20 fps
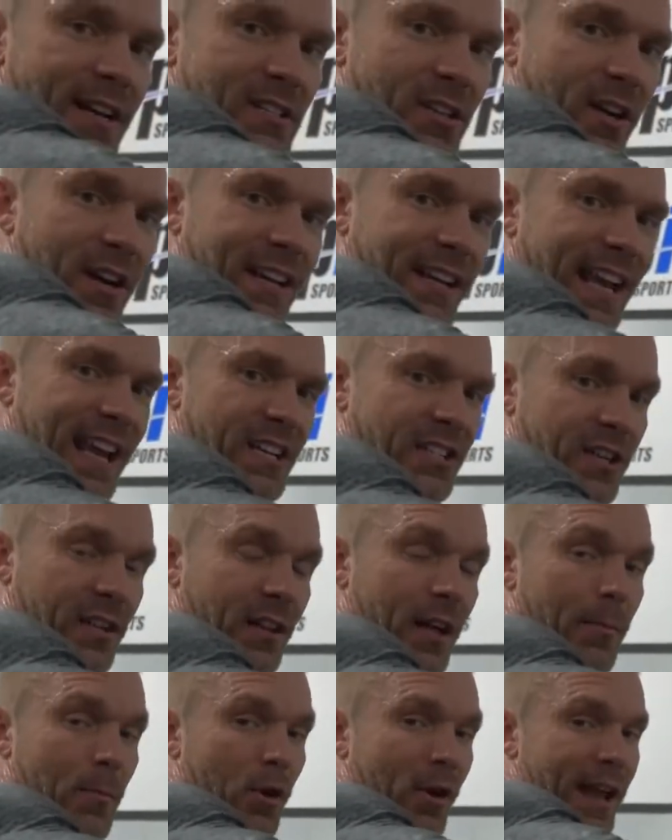I start engaging a
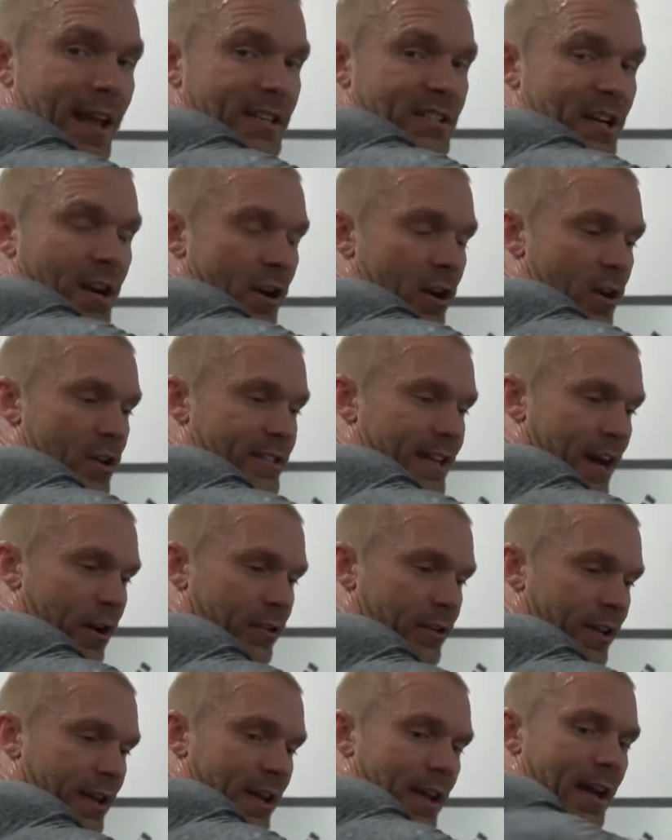lot more anterior
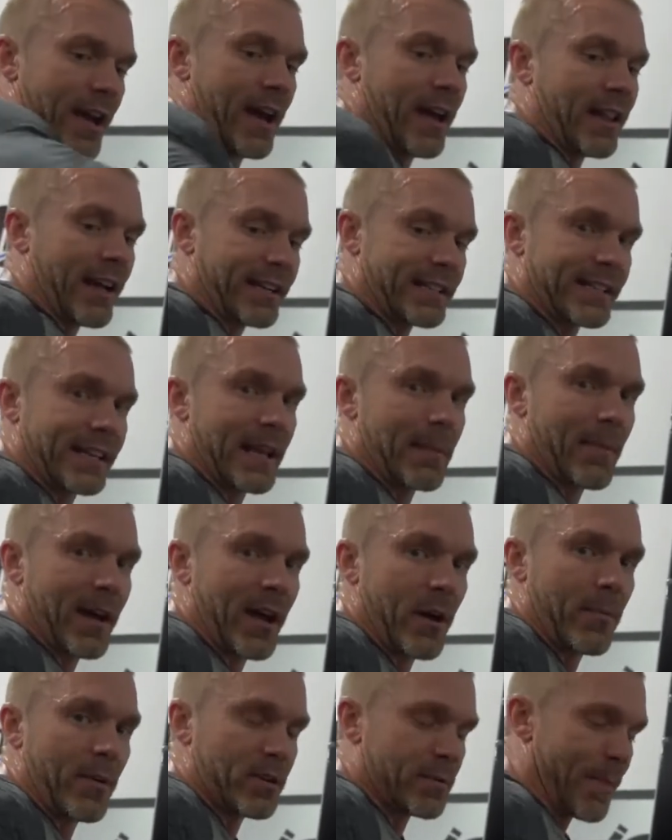delt. I like to keep my
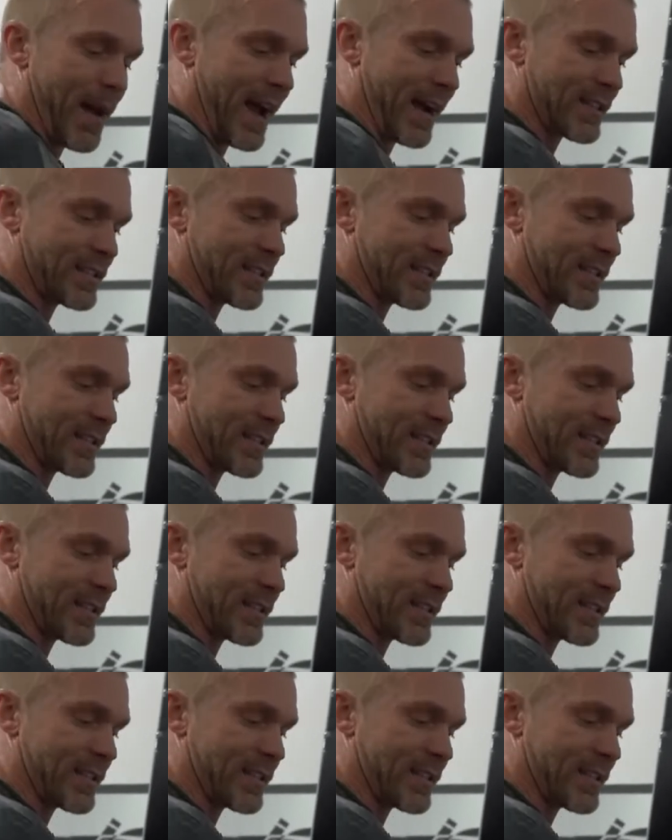elbows back